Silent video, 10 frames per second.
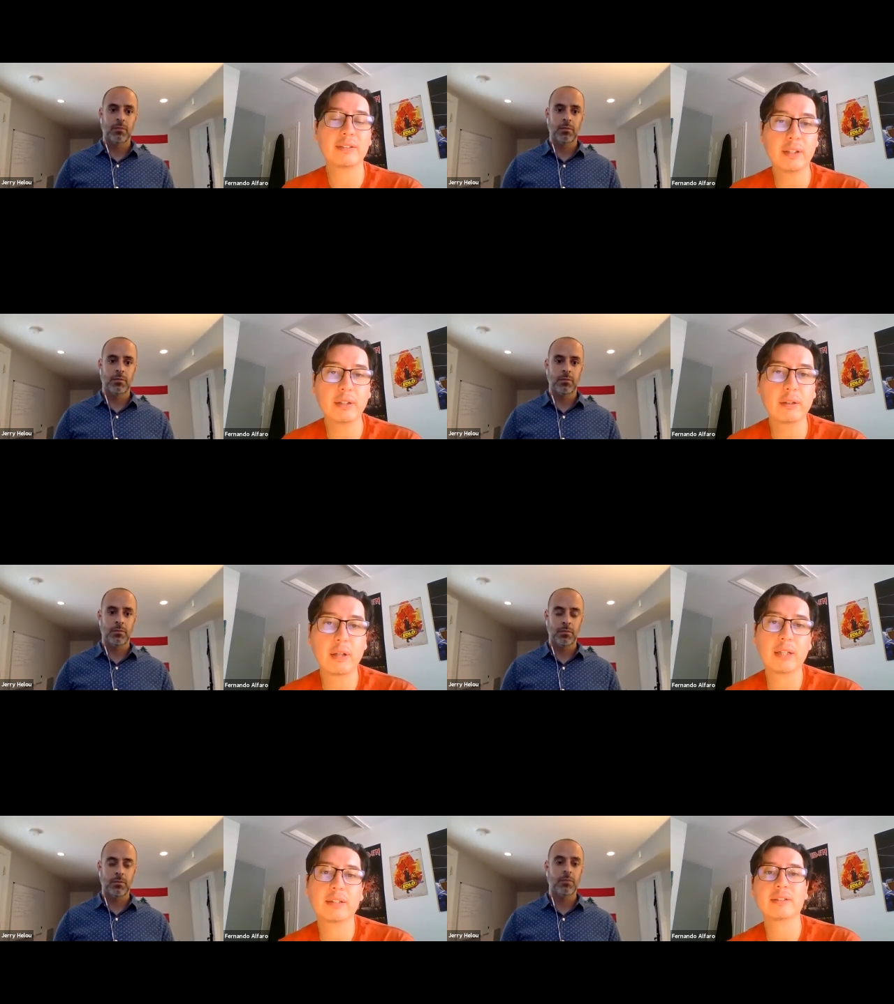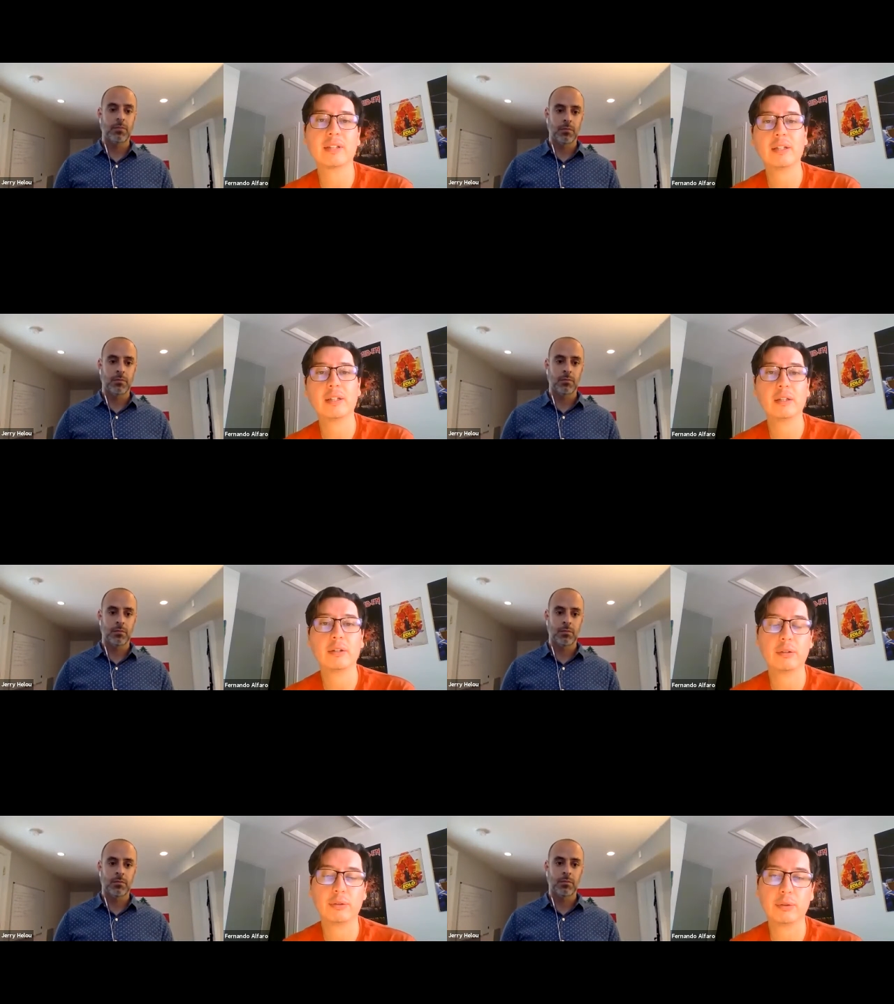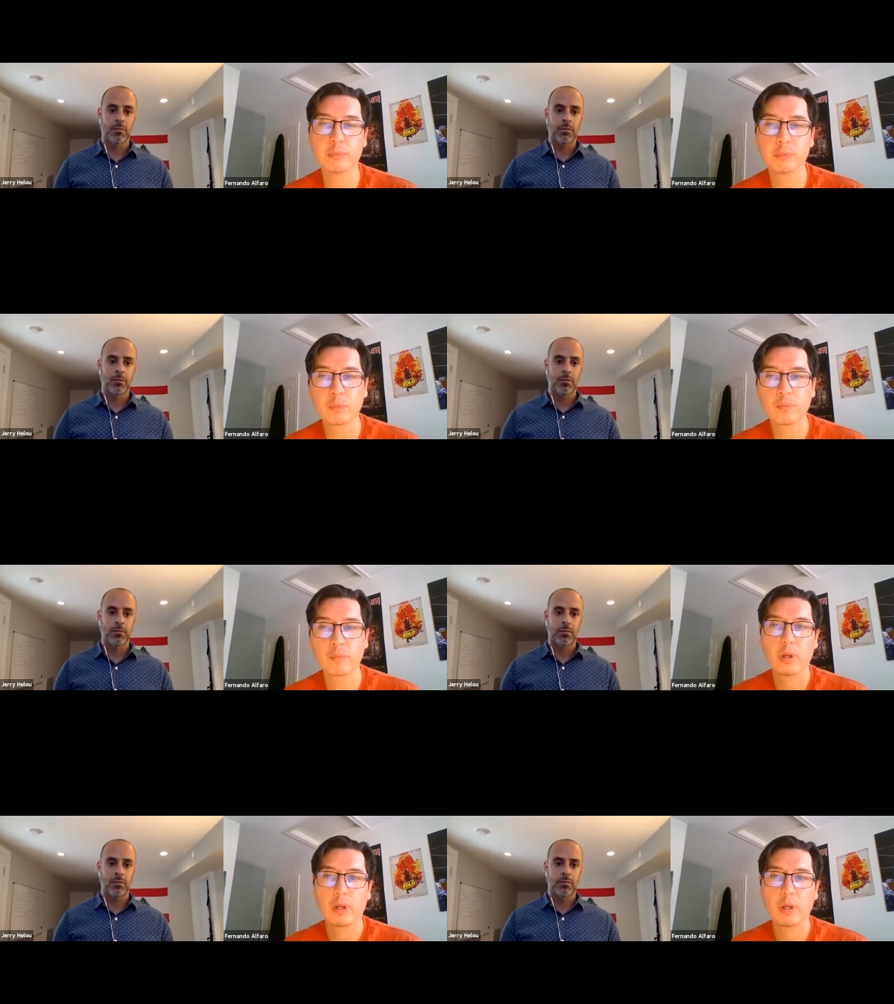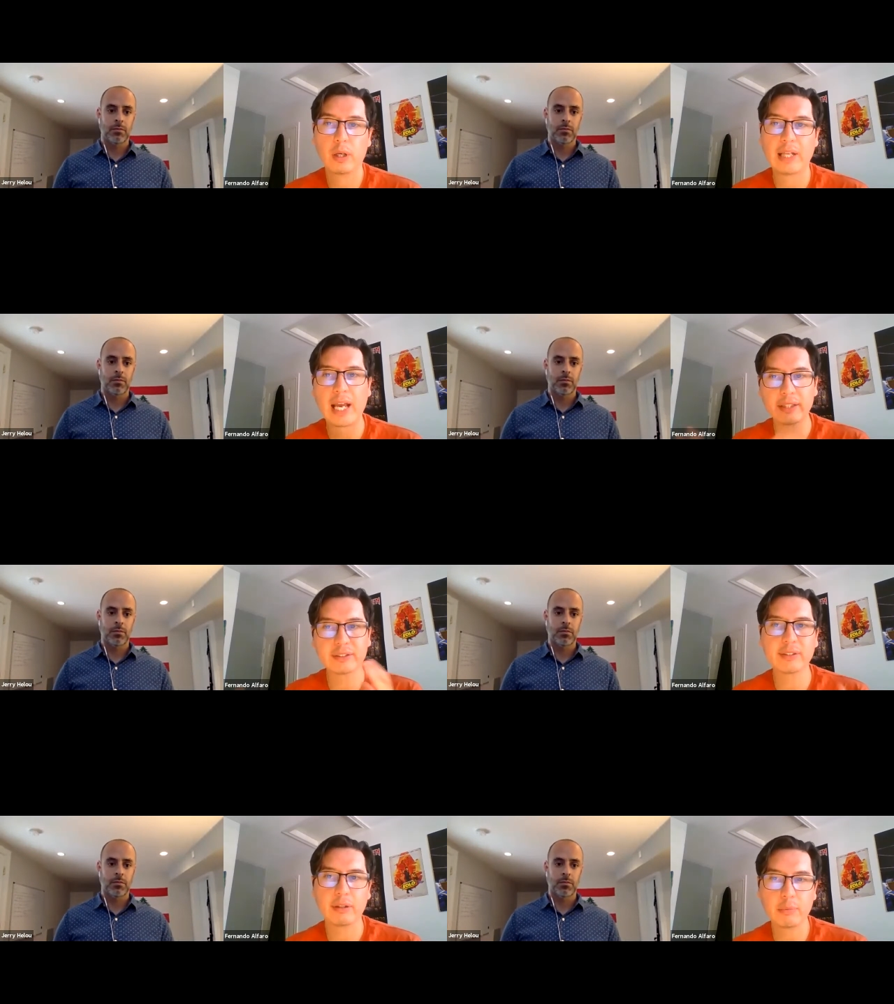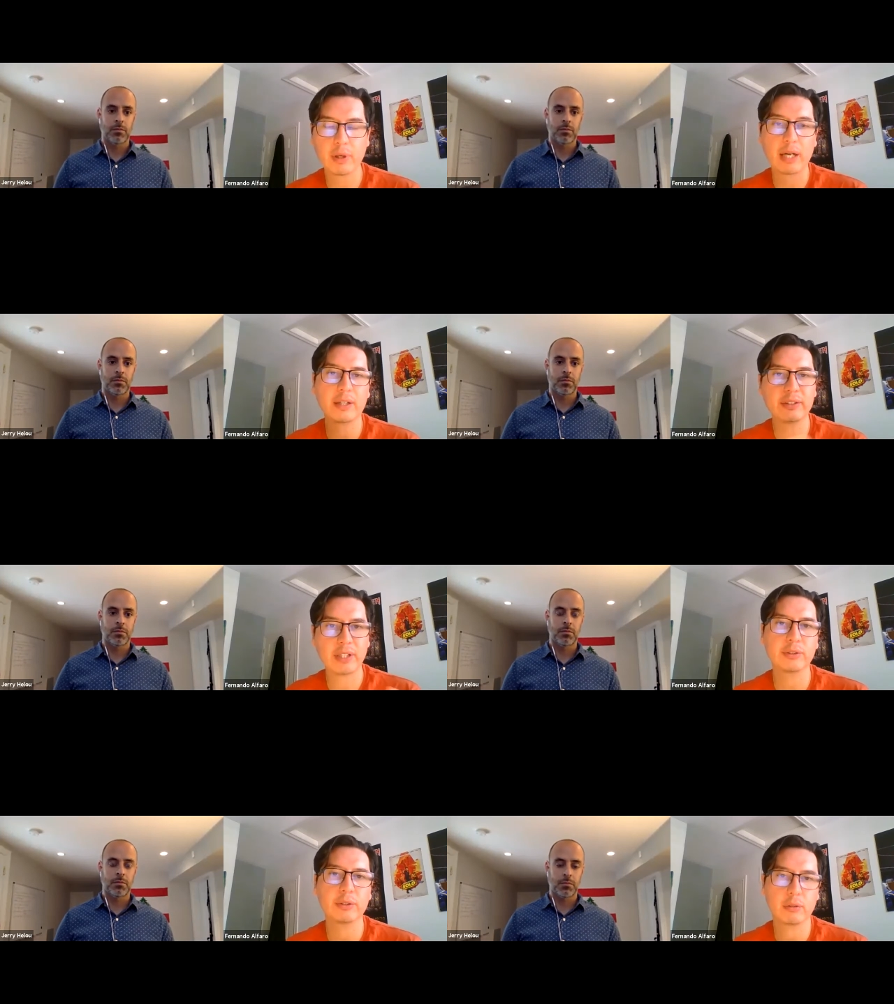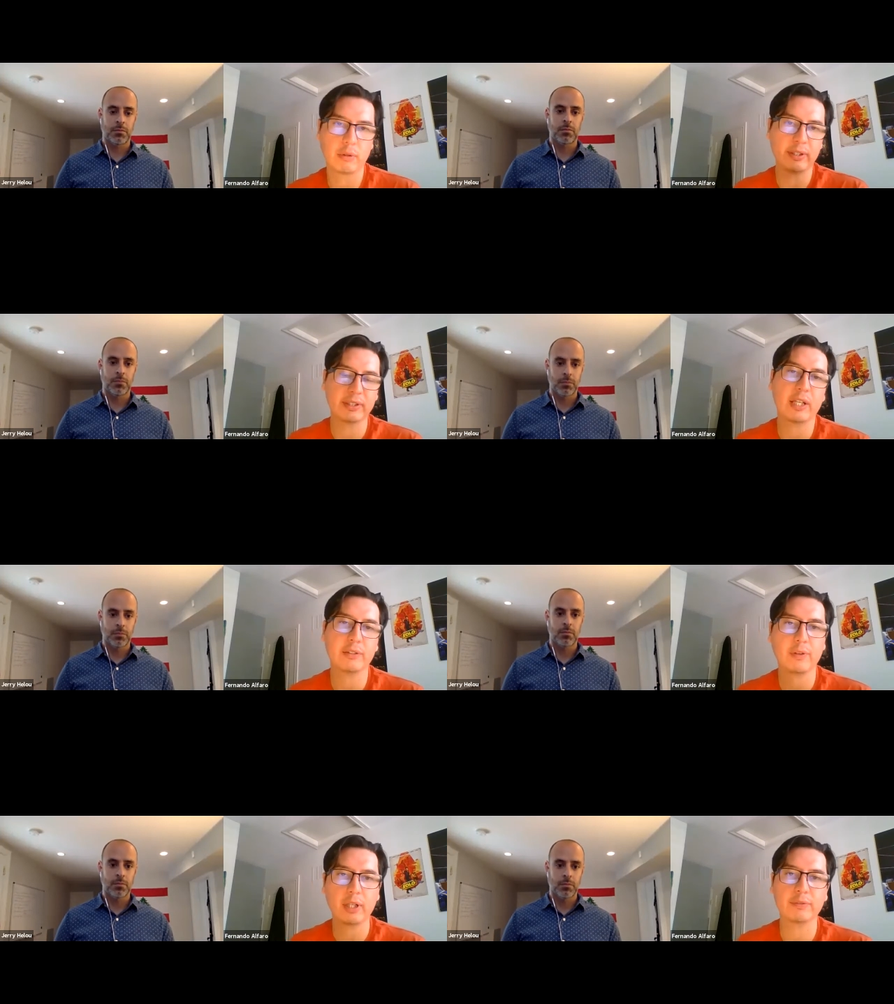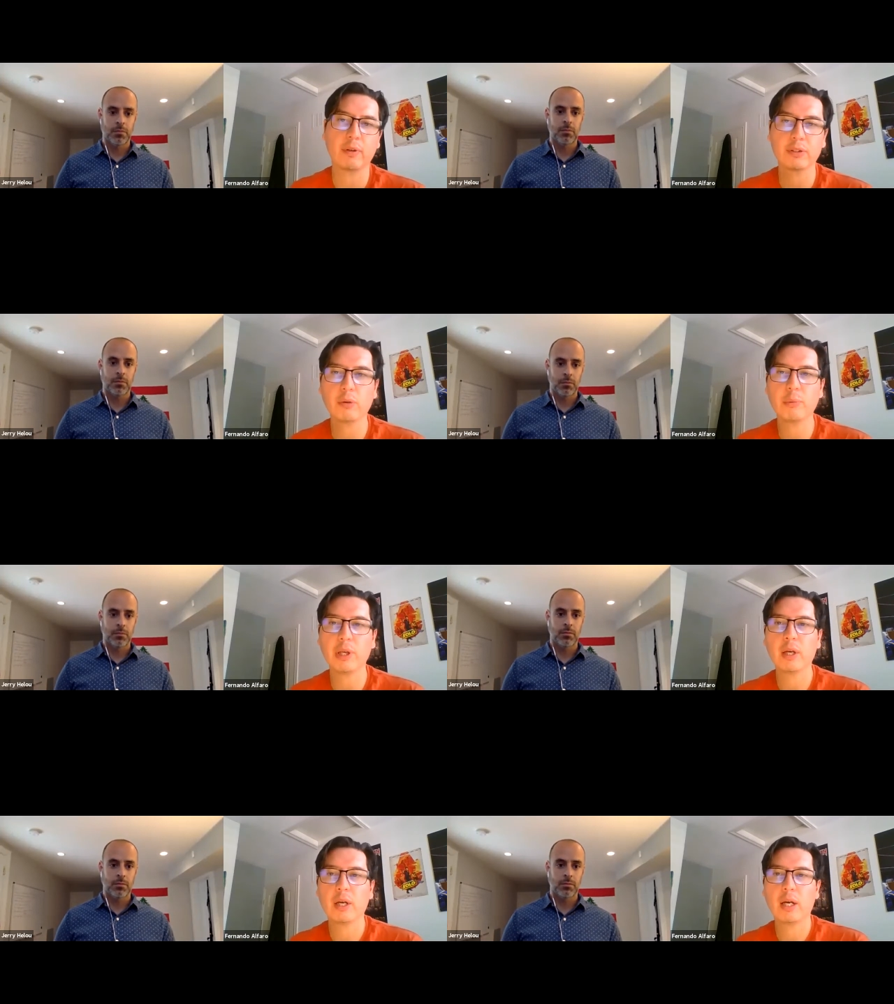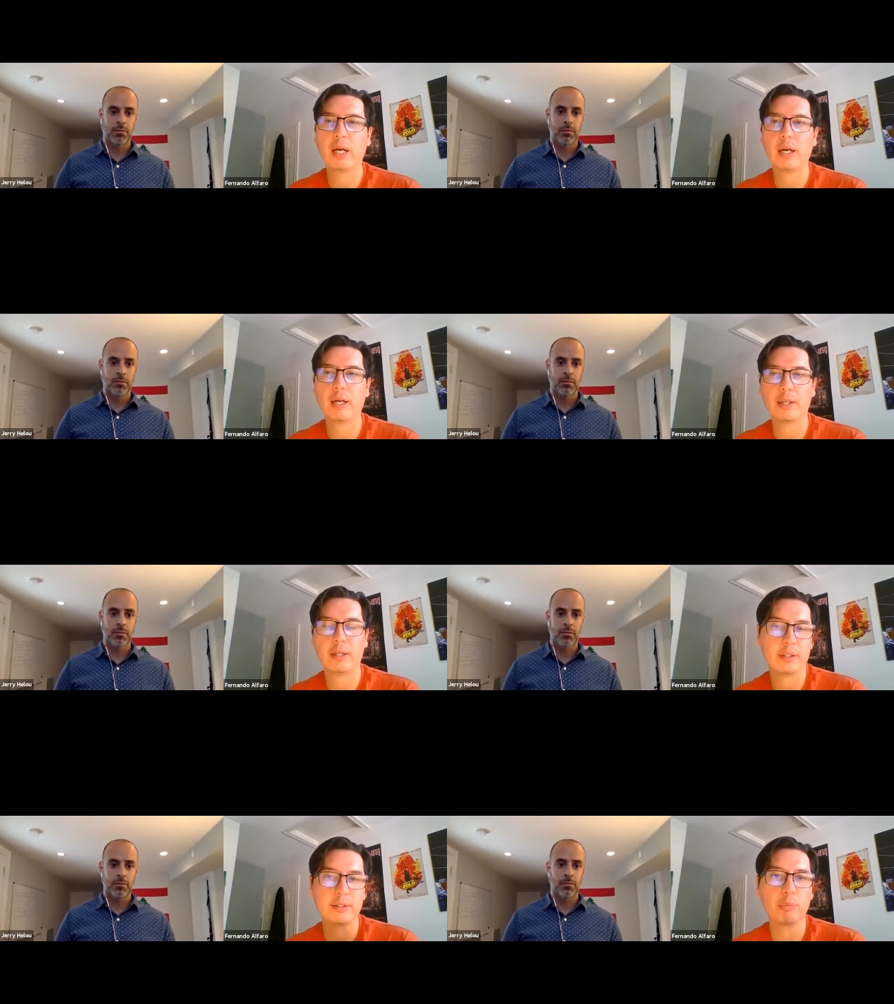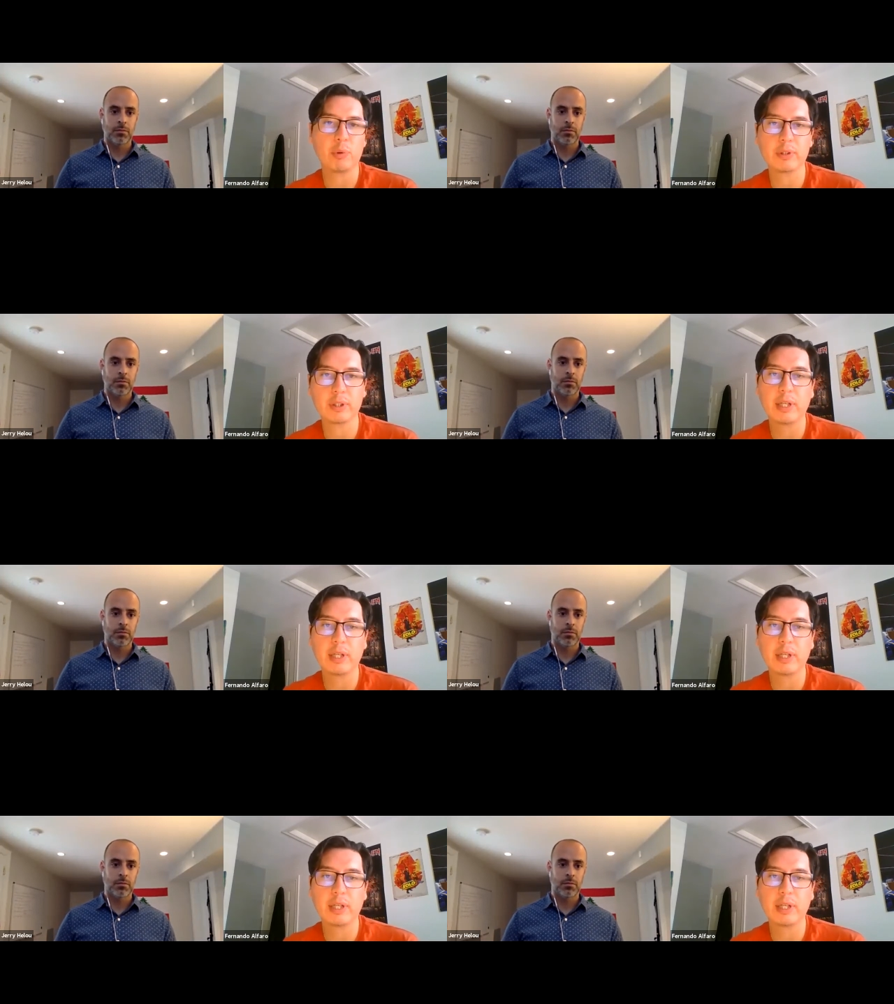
Speaker 1: signal, understanding your uh, the edge server architecture, in this case for us, for Adobe, uh, it, it's important.